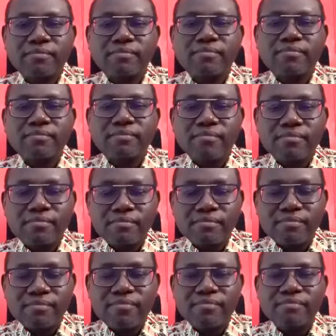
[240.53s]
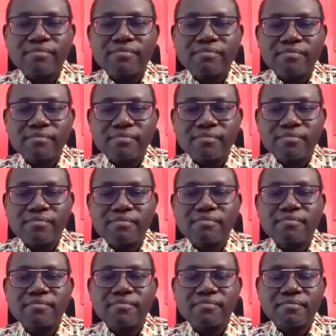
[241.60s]

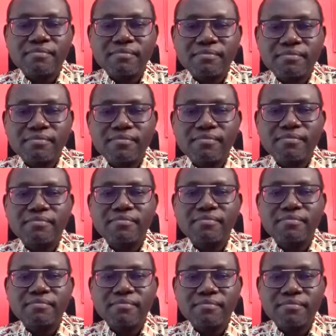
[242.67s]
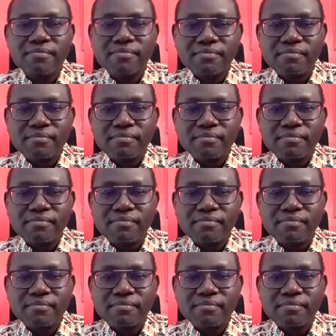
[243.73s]
The person shown says nothing.